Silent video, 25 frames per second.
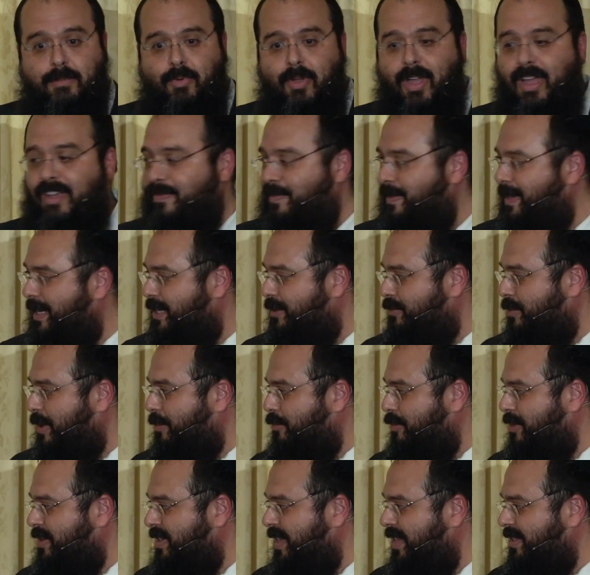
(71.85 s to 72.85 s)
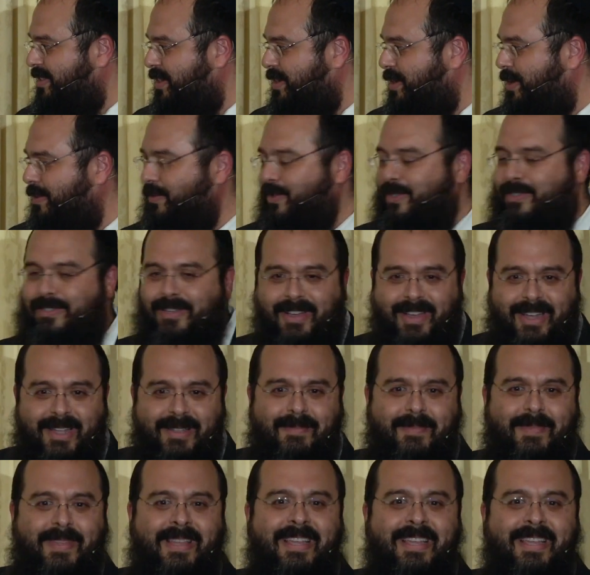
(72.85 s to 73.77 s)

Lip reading: Brafman has represented over time.